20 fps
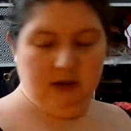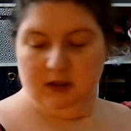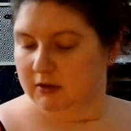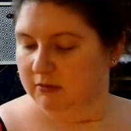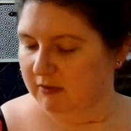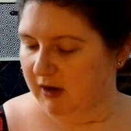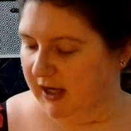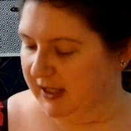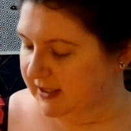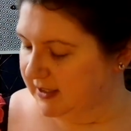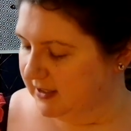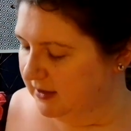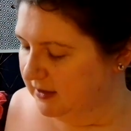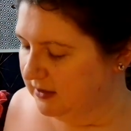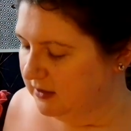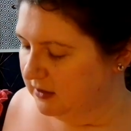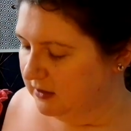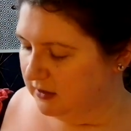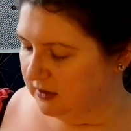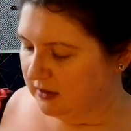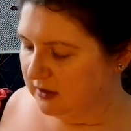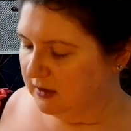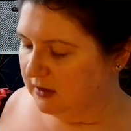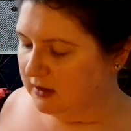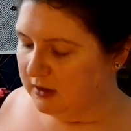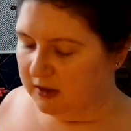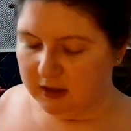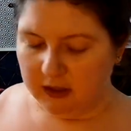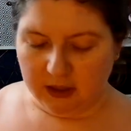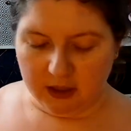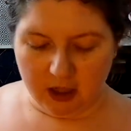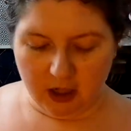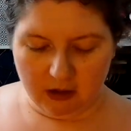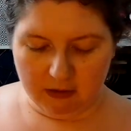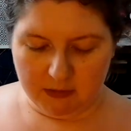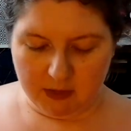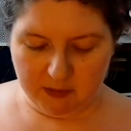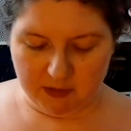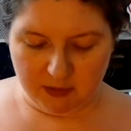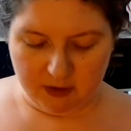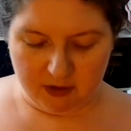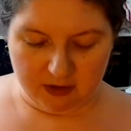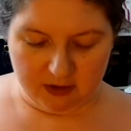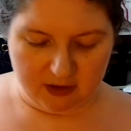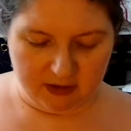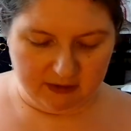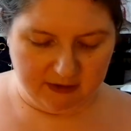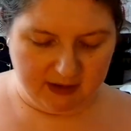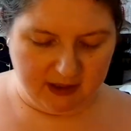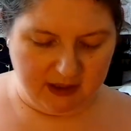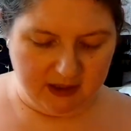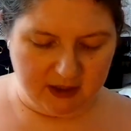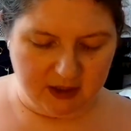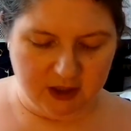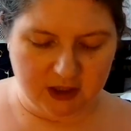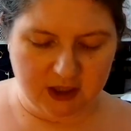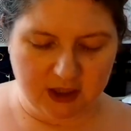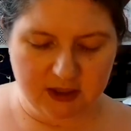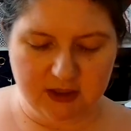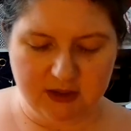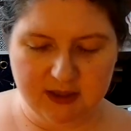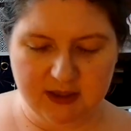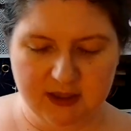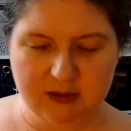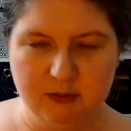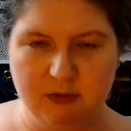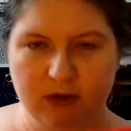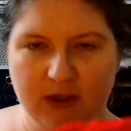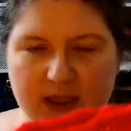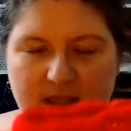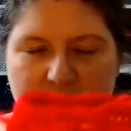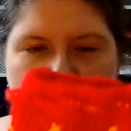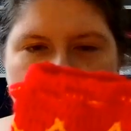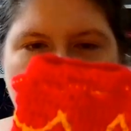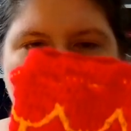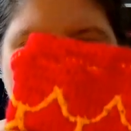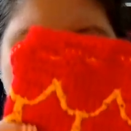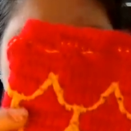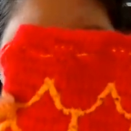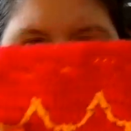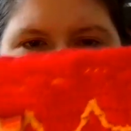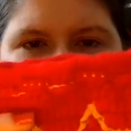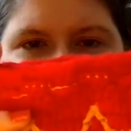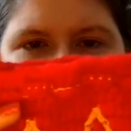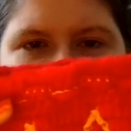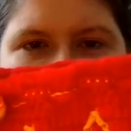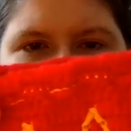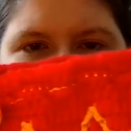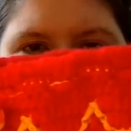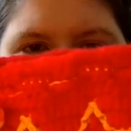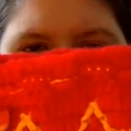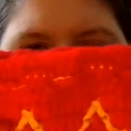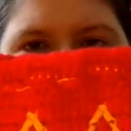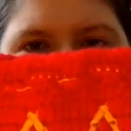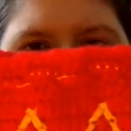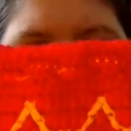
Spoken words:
Right. I can't remember. I think I showed you this one last time because I had finished